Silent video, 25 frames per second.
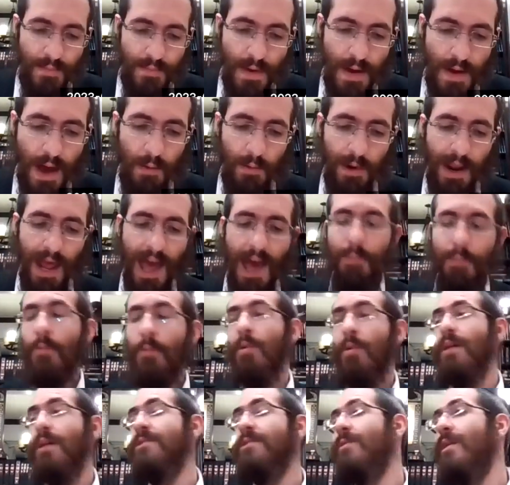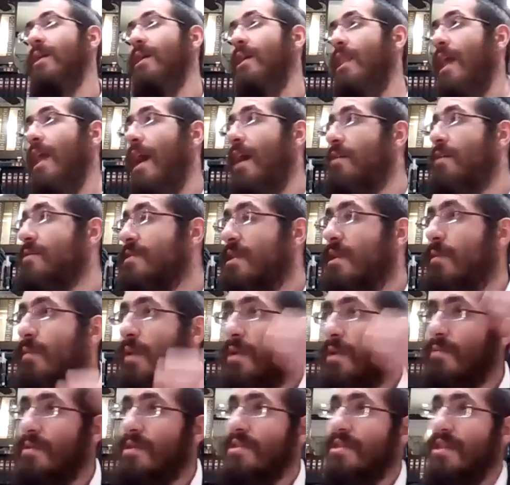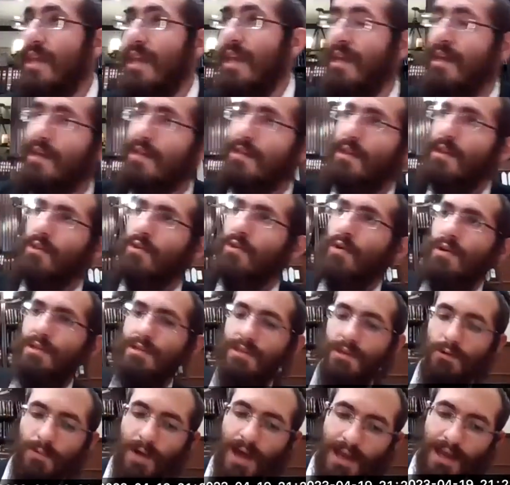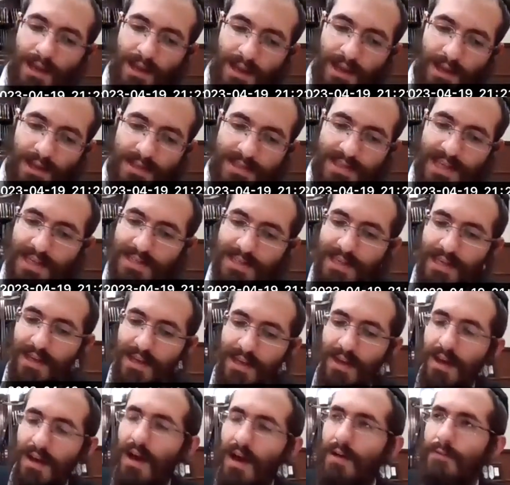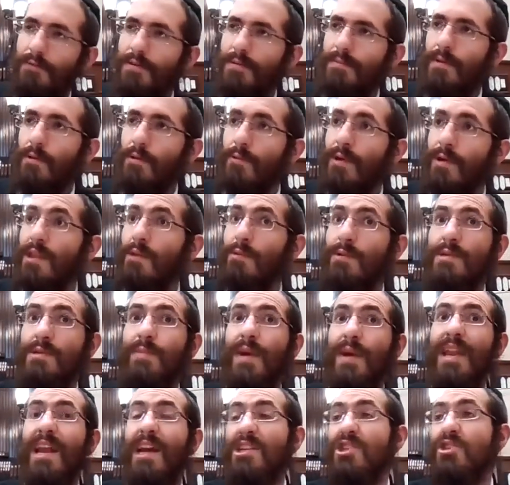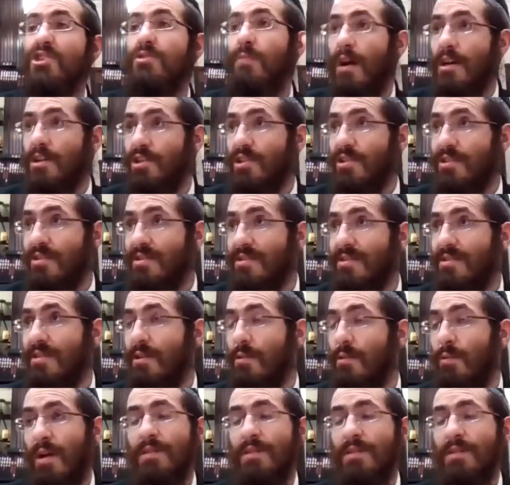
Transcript: And what happened was there were clouds and they made a mistake and they thought it's already Seisek Echavim, but really it was Bein Hashmashas.